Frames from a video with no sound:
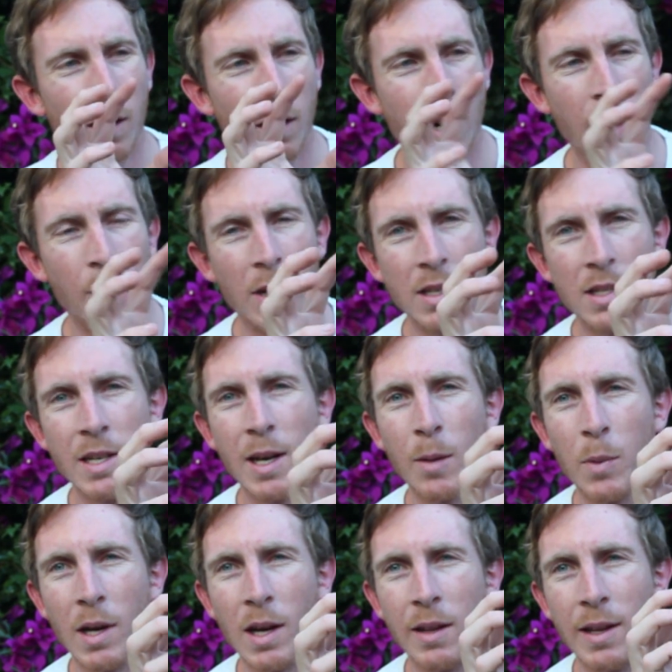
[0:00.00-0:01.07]
Grabbing a
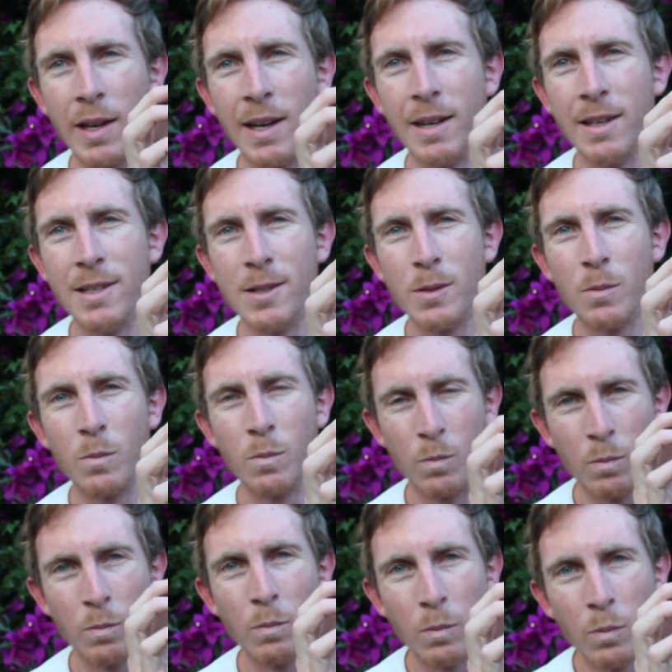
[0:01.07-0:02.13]
snake behind the head is
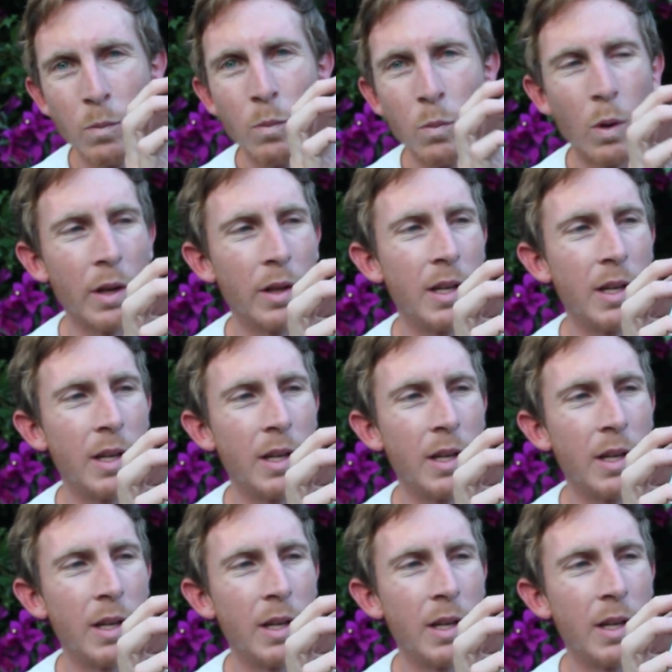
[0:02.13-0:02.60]
one